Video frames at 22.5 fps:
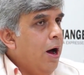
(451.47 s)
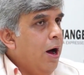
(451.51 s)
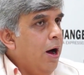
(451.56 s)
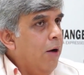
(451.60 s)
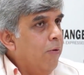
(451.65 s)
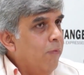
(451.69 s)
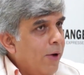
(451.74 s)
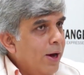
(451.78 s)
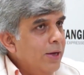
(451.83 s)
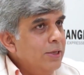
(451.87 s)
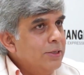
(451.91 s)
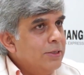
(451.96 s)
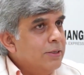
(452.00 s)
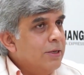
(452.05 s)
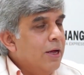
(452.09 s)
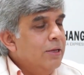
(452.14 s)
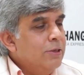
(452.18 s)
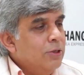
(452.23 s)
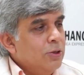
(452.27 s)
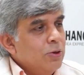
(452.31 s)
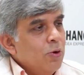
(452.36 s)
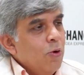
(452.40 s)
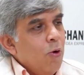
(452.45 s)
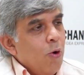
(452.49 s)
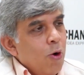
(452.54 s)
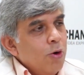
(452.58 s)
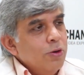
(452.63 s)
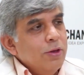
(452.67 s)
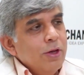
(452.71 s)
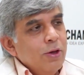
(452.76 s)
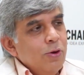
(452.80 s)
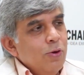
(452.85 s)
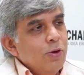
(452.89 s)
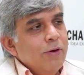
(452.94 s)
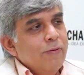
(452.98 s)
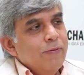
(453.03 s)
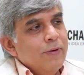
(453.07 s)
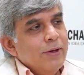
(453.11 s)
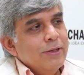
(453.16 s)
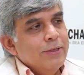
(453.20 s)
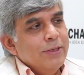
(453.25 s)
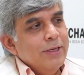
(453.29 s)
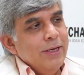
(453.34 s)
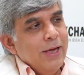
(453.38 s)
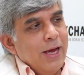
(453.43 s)
A vice chancellor or the
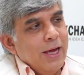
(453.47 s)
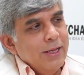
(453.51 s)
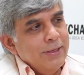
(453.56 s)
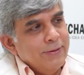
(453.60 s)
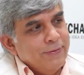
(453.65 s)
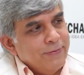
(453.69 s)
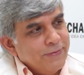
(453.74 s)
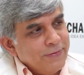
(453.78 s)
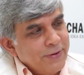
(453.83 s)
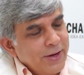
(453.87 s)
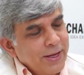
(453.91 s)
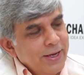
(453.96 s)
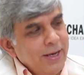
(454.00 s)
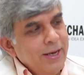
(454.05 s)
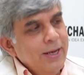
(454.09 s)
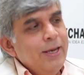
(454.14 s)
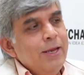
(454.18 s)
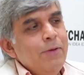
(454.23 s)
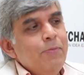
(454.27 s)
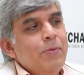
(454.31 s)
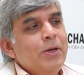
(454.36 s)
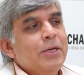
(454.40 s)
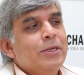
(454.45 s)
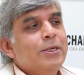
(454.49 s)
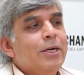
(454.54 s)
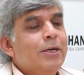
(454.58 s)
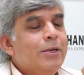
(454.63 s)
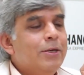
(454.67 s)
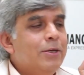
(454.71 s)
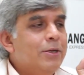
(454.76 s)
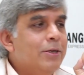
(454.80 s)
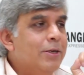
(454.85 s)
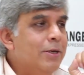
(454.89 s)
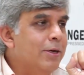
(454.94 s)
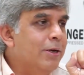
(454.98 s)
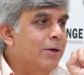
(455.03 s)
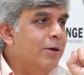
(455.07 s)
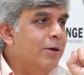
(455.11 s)
university has very limited